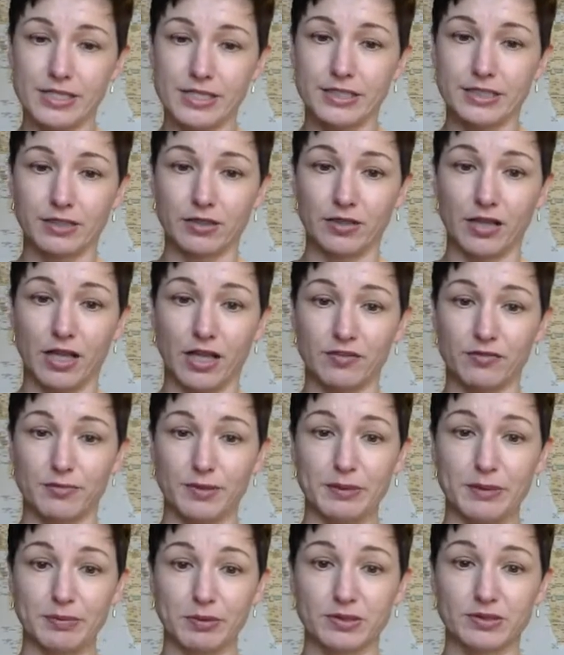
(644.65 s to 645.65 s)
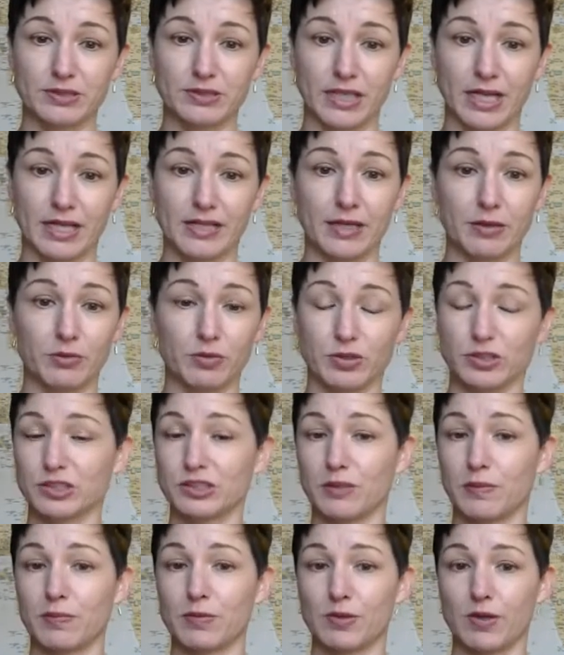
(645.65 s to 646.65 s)
And a lot of people said they were
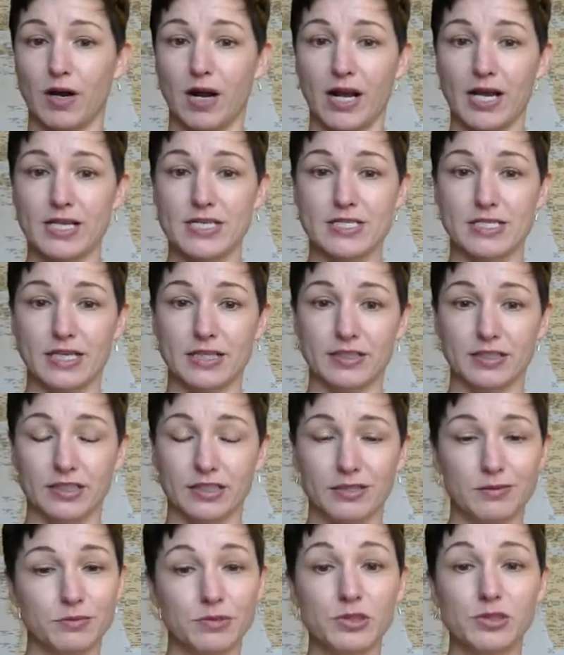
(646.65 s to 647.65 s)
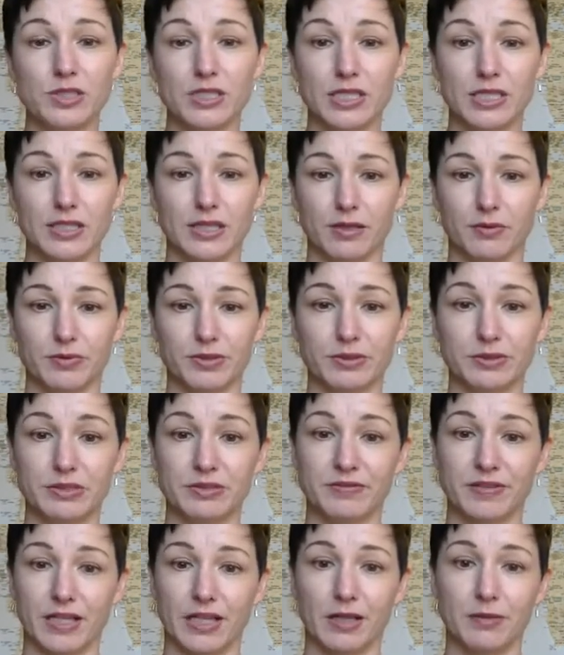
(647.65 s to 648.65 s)
surprised at the community that we
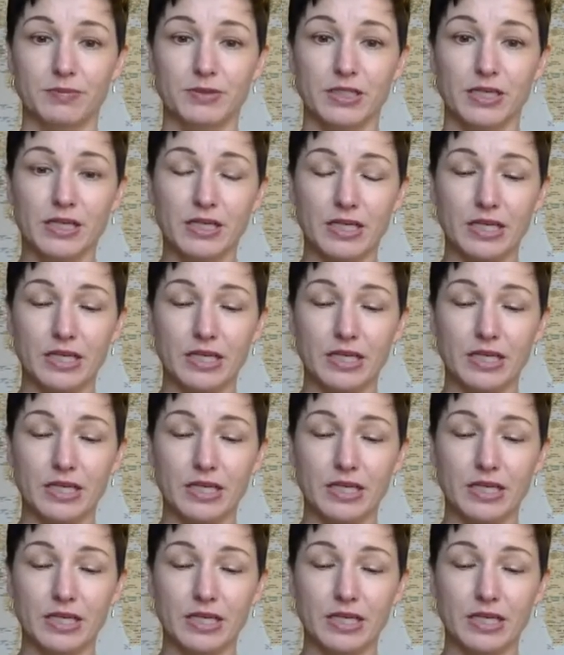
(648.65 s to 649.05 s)
developed,